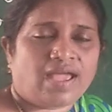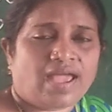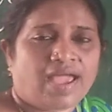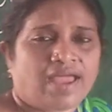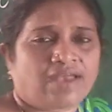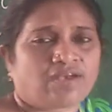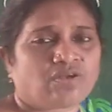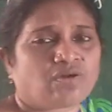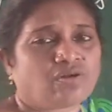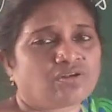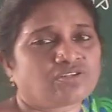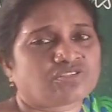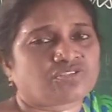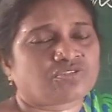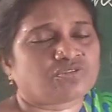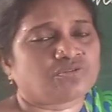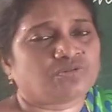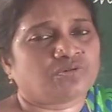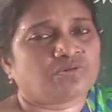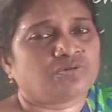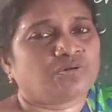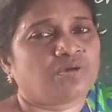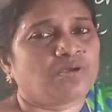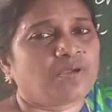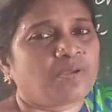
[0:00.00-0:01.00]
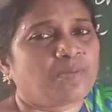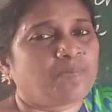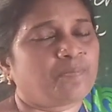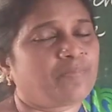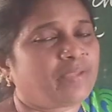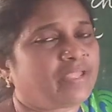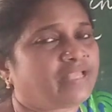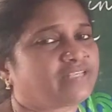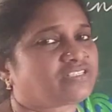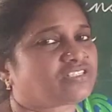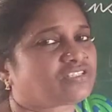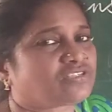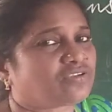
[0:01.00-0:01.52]
and also
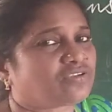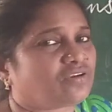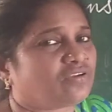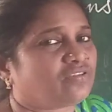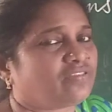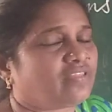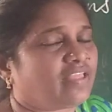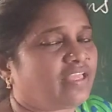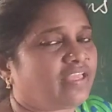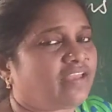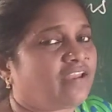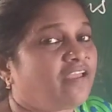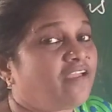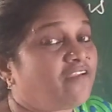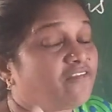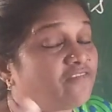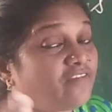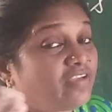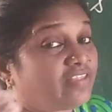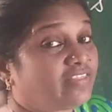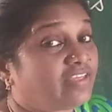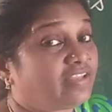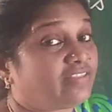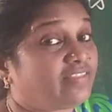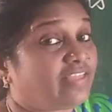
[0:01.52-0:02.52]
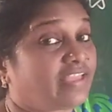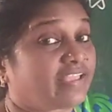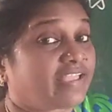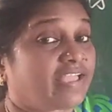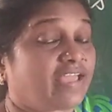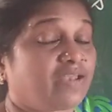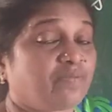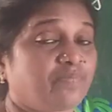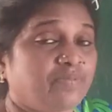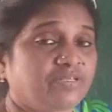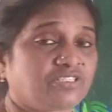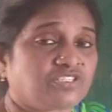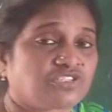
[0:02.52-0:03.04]
based on whether they
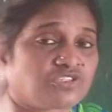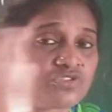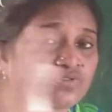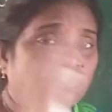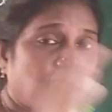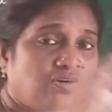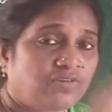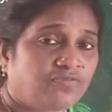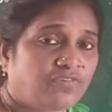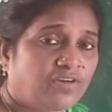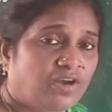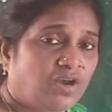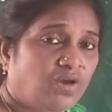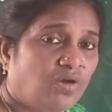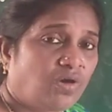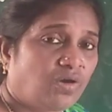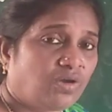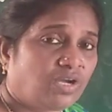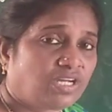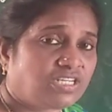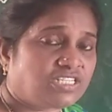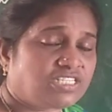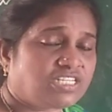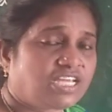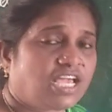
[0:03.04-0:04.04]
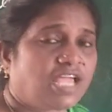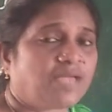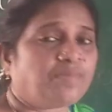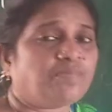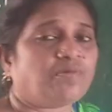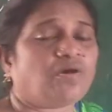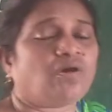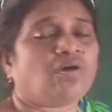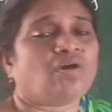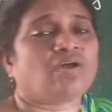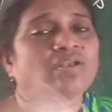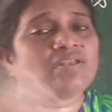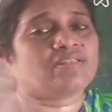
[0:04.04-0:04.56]
can be stored for a longer
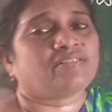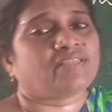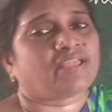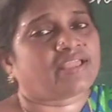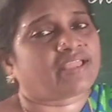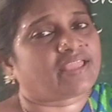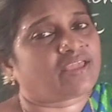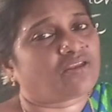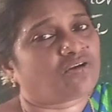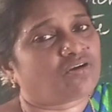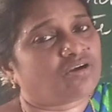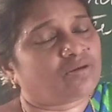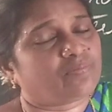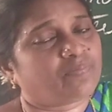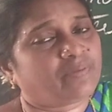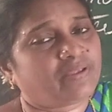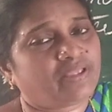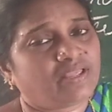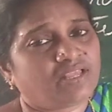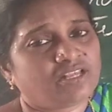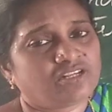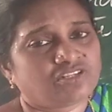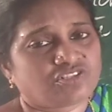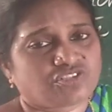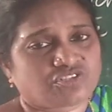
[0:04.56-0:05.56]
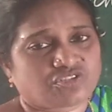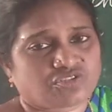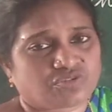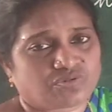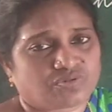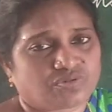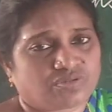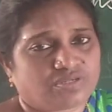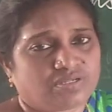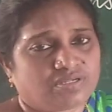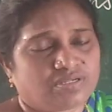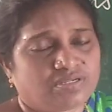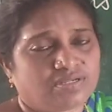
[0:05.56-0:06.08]
time or they cannot be stored.
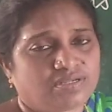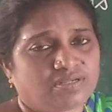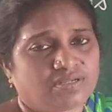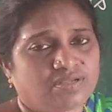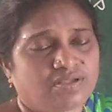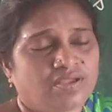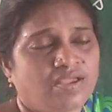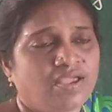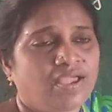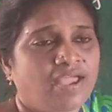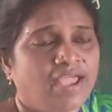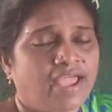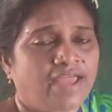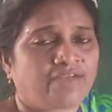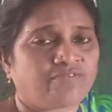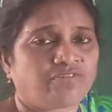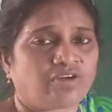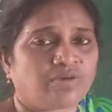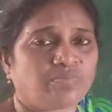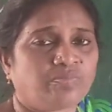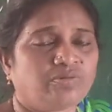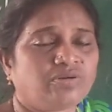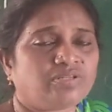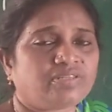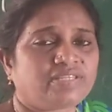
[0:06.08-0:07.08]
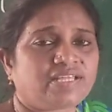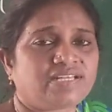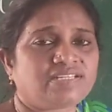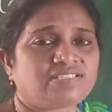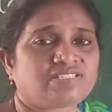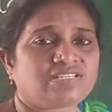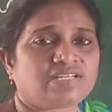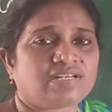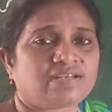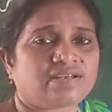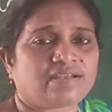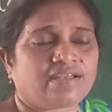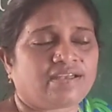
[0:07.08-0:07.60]
And one more thing,
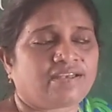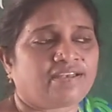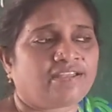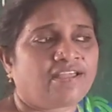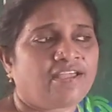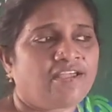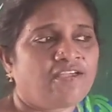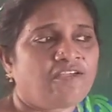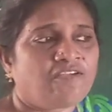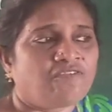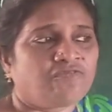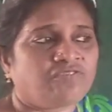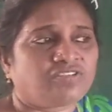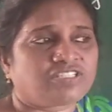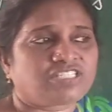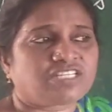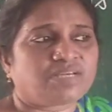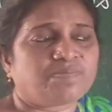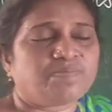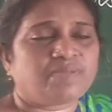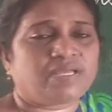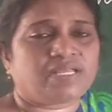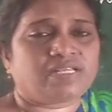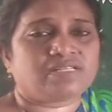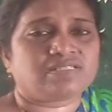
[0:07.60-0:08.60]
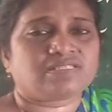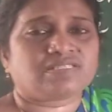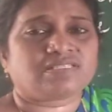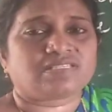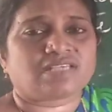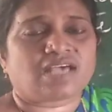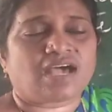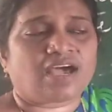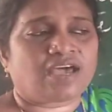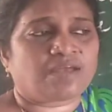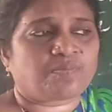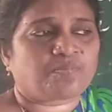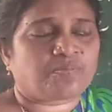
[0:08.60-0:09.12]
children, vitamins
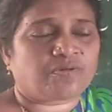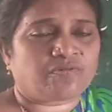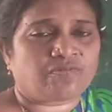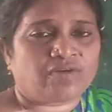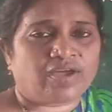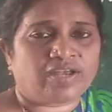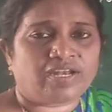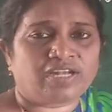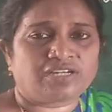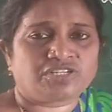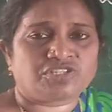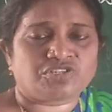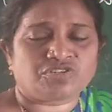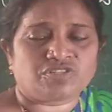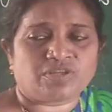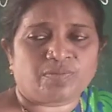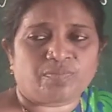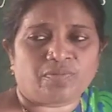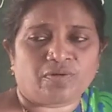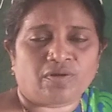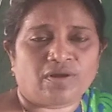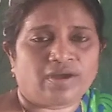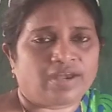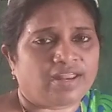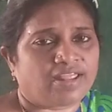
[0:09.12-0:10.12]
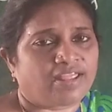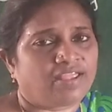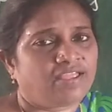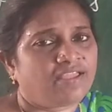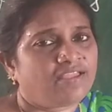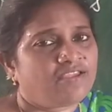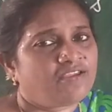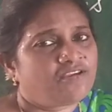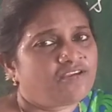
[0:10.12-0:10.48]
are provided to the body